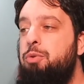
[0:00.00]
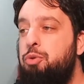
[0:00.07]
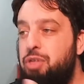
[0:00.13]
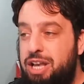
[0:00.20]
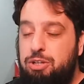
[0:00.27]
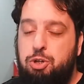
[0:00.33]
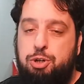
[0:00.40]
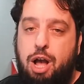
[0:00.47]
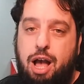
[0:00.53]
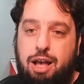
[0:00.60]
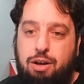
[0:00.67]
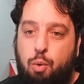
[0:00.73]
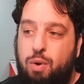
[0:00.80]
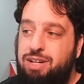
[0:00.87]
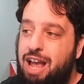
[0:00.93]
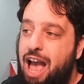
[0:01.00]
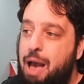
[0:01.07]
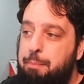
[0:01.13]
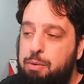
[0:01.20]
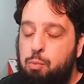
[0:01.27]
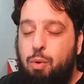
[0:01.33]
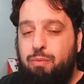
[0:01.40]
things are not going to
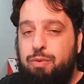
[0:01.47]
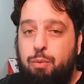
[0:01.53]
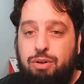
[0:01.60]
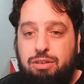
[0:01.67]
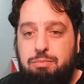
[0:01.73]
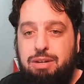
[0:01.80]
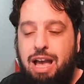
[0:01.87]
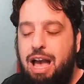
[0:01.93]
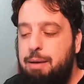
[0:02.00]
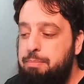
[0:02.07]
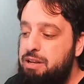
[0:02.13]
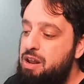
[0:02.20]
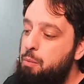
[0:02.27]
happen when we want them to happen,